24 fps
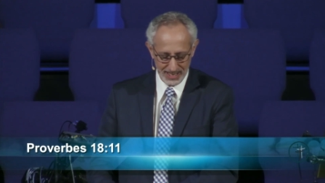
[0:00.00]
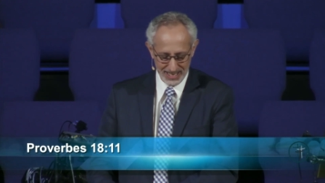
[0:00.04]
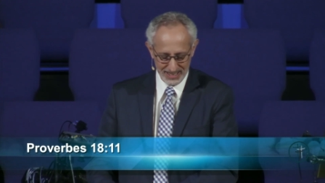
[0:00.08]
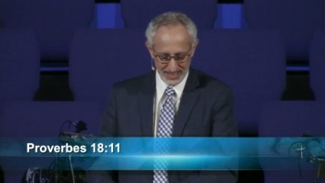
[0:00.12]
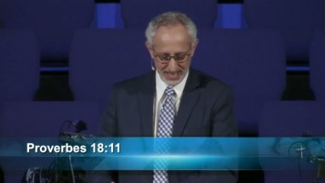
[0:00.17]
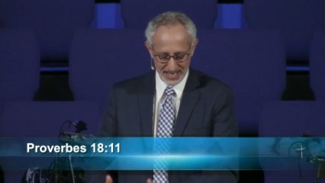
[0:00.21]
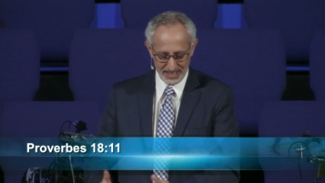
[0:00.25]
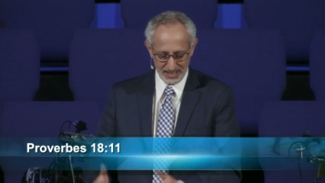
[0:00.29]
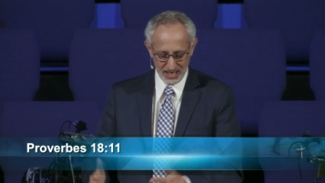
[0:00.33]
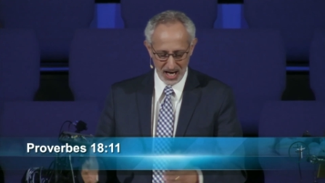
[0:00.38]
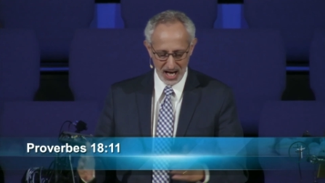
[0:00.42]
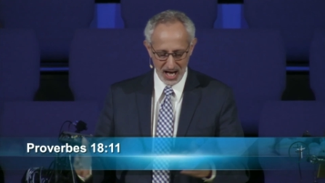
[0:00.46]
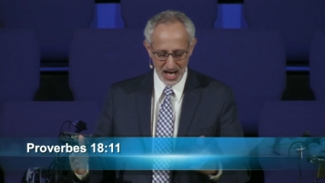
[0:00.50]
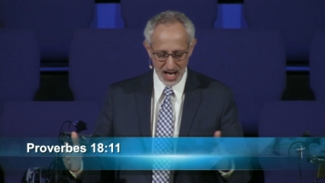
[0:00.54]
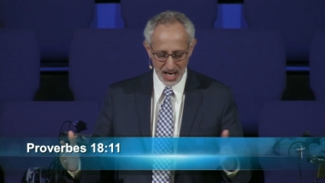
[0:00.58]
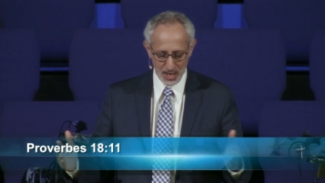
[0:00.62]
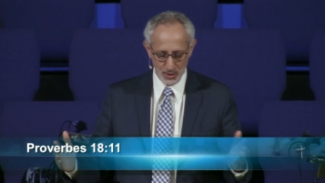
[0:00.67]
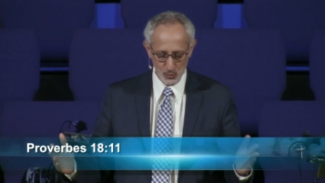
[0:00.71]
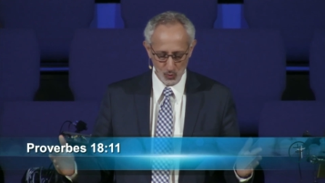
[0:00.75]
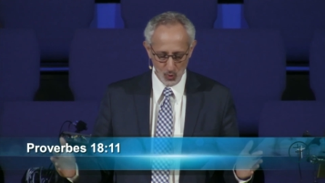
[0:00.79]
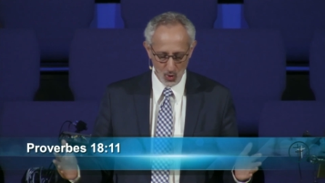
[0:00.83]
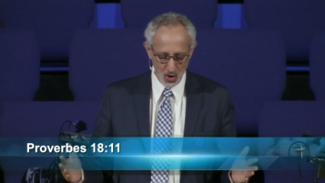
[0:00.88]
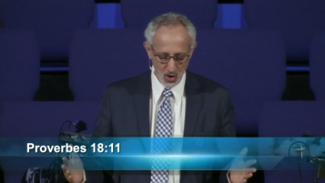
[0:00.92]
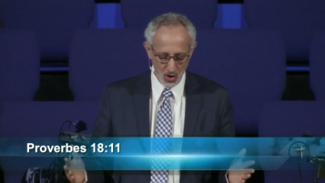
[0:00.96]
and like a
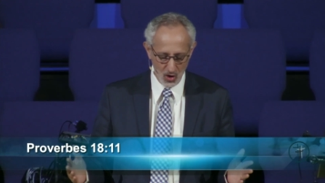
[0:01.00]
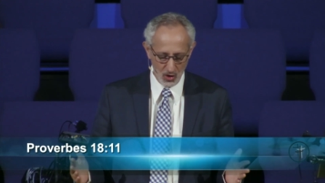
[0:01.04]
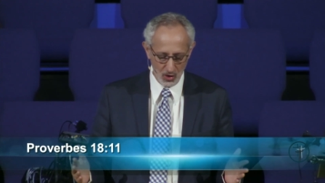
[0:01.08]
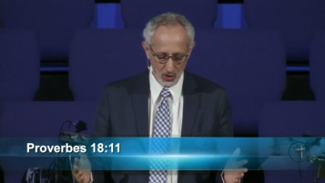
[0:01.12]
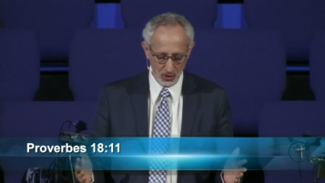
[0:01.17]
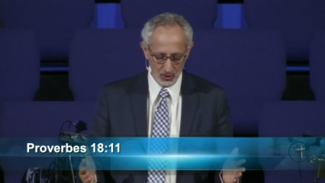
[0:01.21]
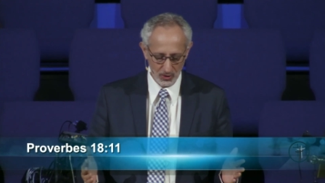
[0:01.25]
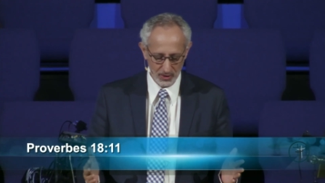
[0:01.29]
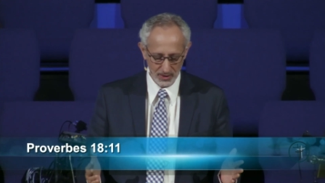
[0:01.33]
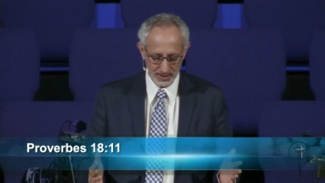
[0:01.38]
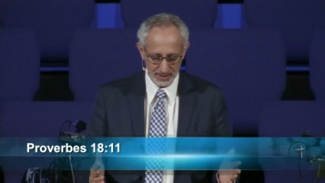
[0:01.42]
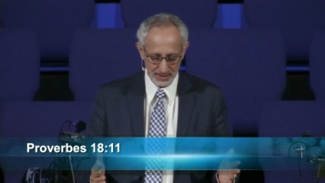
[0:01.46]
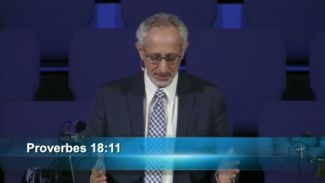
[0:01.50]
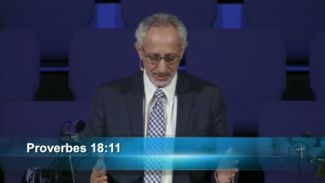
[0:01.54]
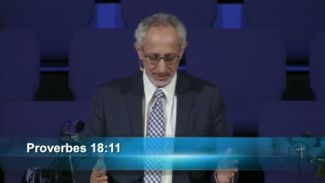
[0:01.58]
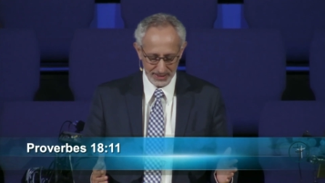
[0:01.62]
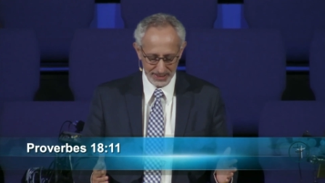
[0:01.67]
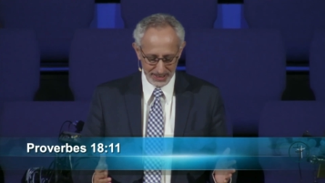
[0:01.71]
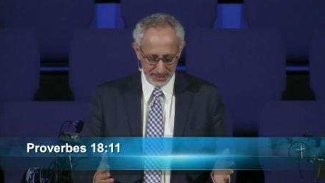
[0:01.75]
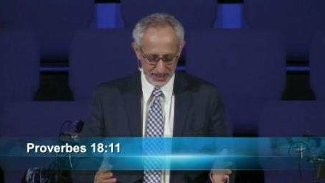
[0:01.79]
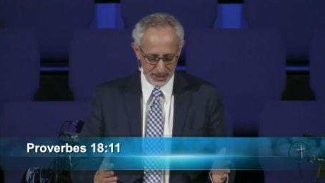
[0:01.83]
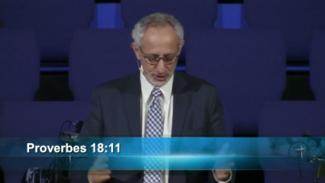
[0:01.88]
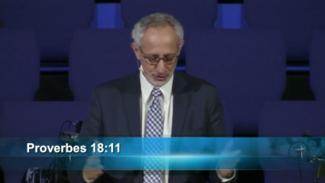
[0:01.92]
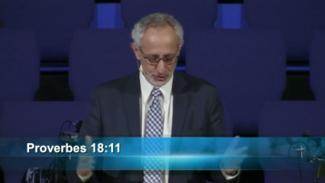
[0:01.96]
high wall
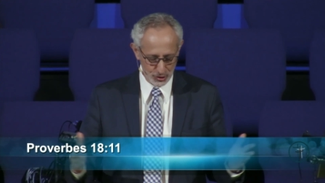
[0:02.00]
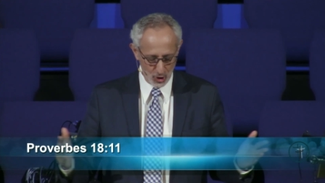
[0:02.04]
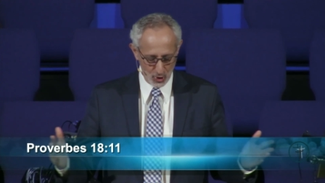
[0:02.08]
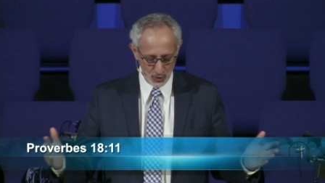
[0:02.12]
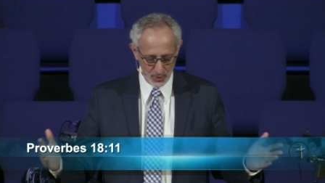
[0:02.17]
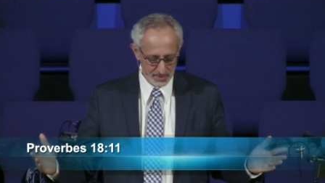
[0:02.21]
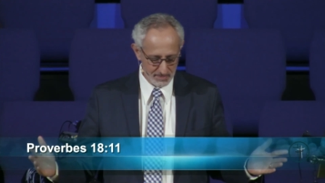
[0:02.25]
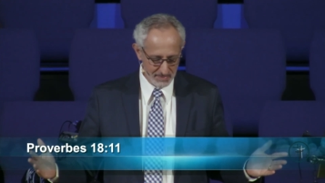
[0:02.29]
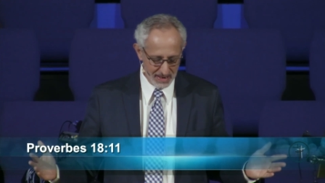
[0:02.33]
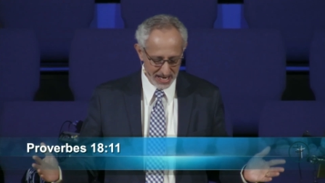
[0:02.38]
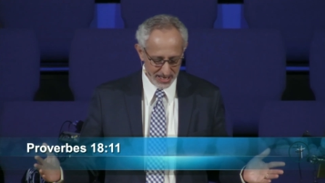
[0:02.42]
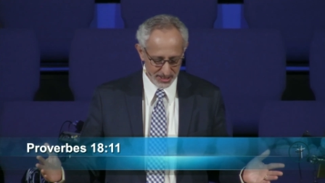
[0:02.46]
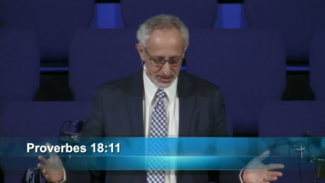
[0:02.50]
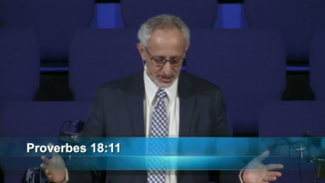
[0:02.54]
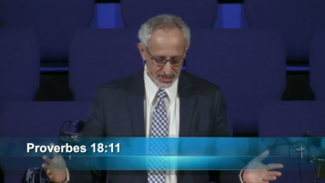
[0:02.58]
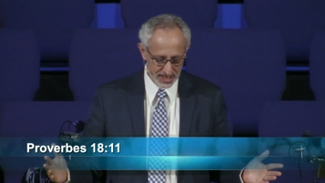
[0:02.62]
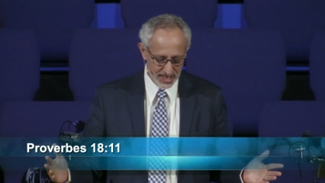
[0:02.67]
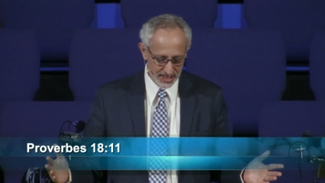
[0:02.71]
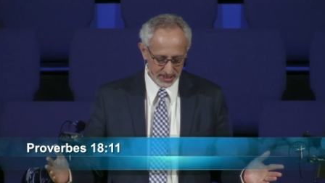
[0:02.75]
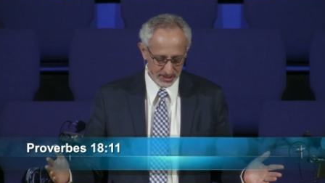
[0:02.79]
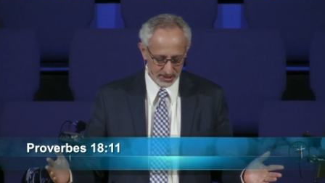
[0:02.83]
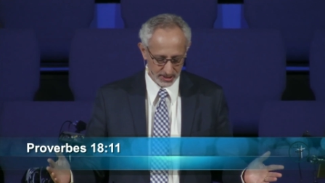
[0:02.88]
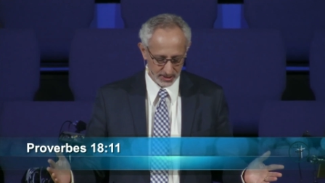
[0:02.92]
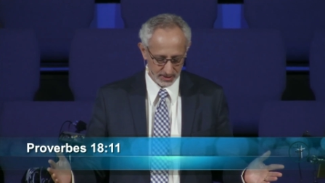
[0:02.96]
in his own
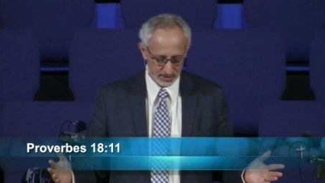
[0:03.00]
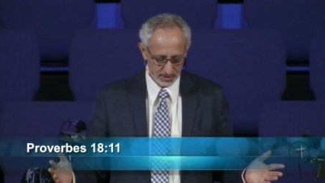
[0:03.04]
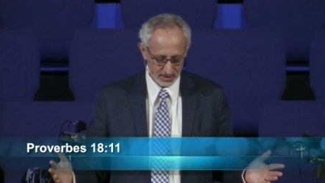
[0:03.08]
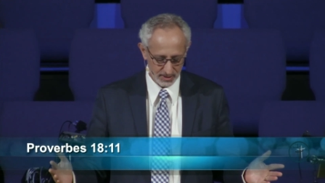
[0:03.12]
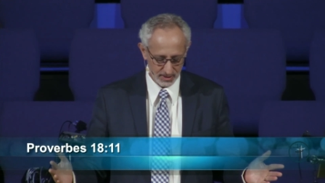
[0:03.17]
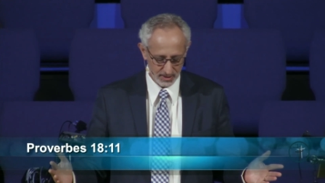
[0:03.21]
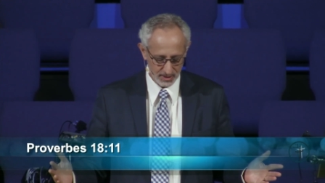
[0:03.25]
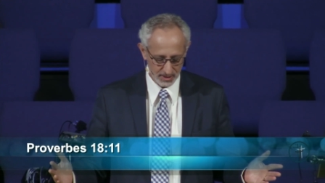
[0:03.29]
imagination.